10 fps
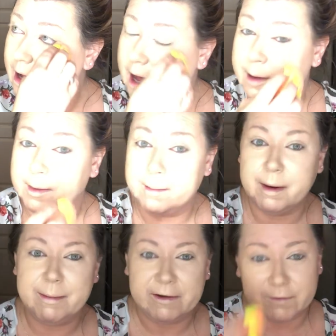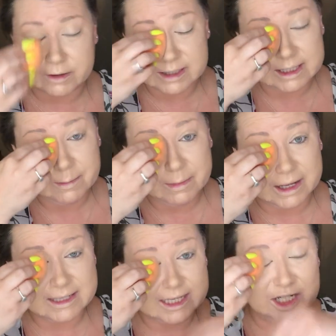But my first sip,
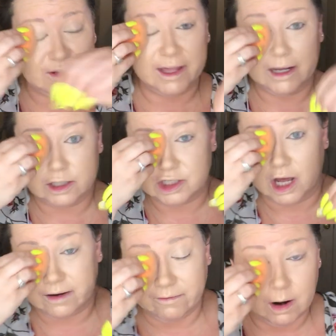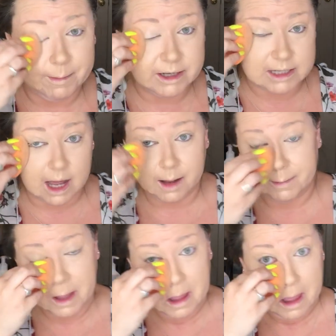because they do like a shot of rum on
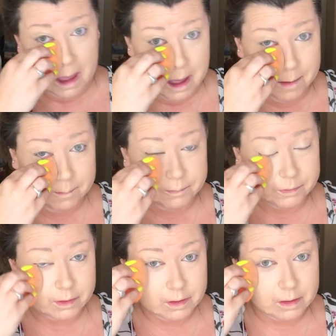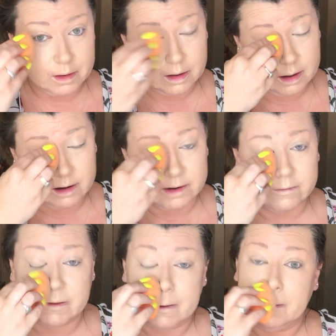top, I don't
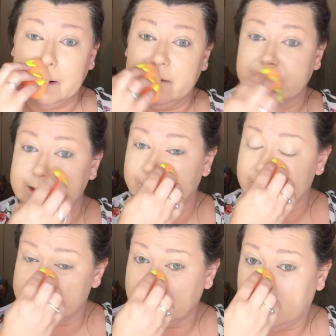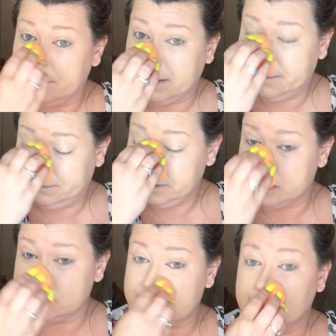even know if it's a full shot, but
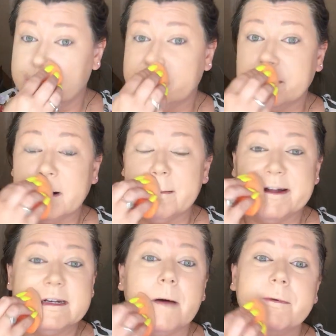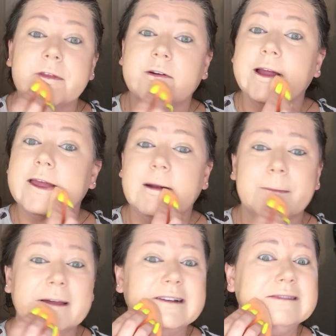just a little bit of rum on top of the drink. And
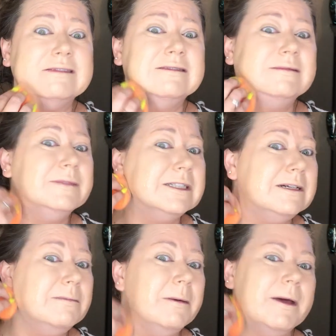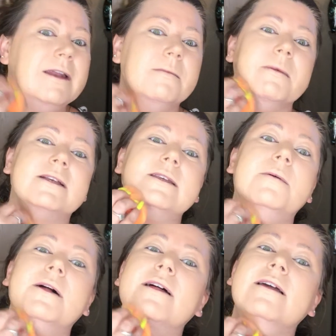I'm like, oh my God, maybe I didn't mix it
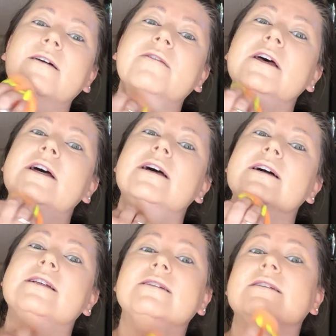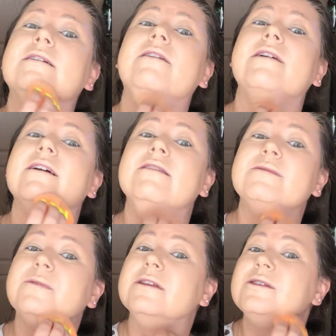well enough. Because I was like, okay, that
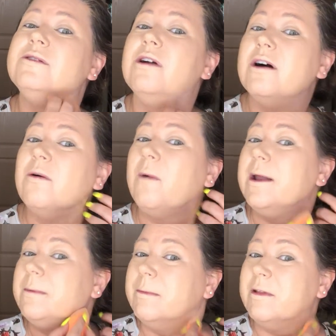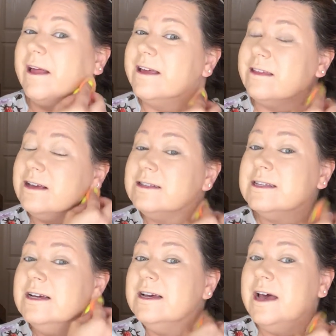is really strong. Why do people like this?
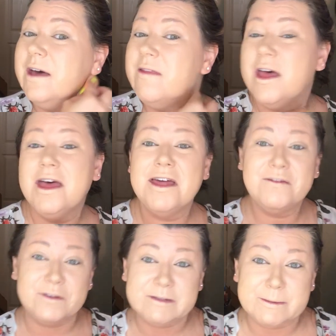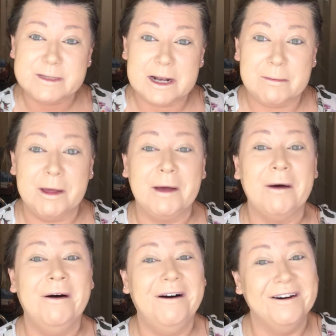And then a few sips in, I'm like,
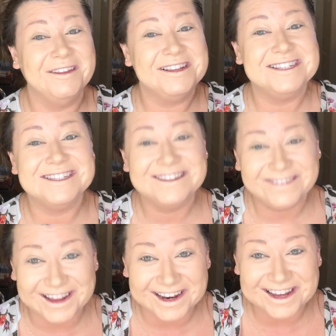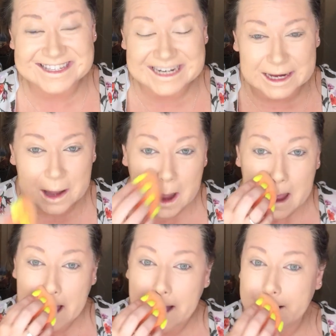oh, this is fantastic.
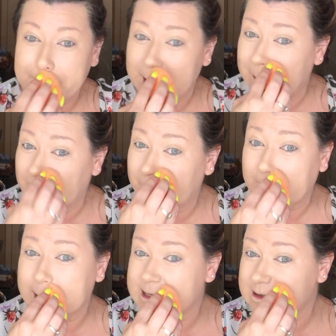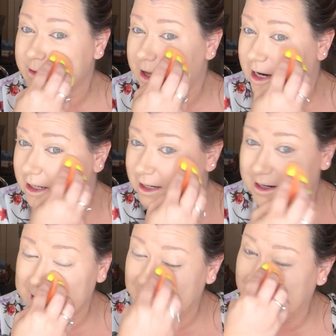And one drink is all that I
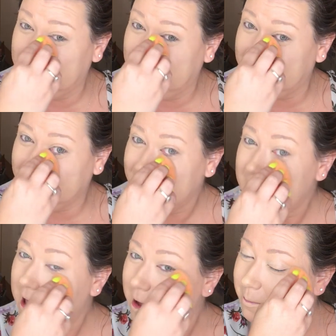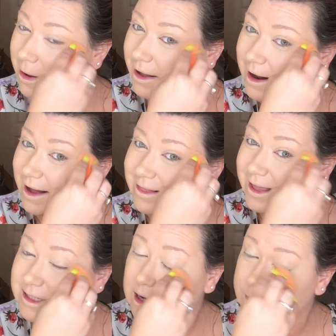needed. But
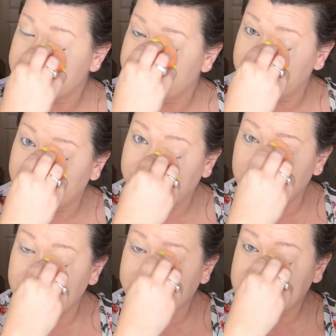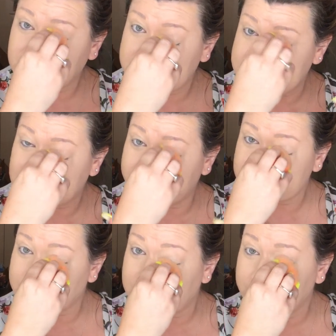Lake Tahoe is beautiful. The restaurant itself
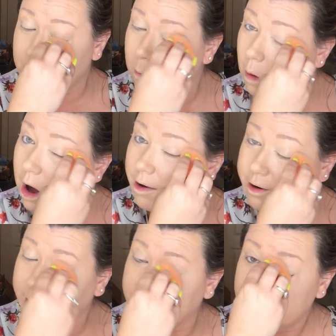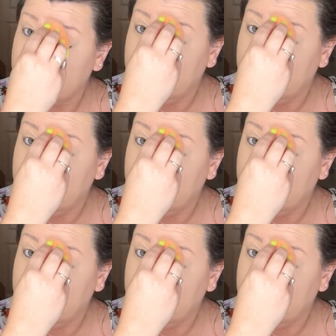is right on the water.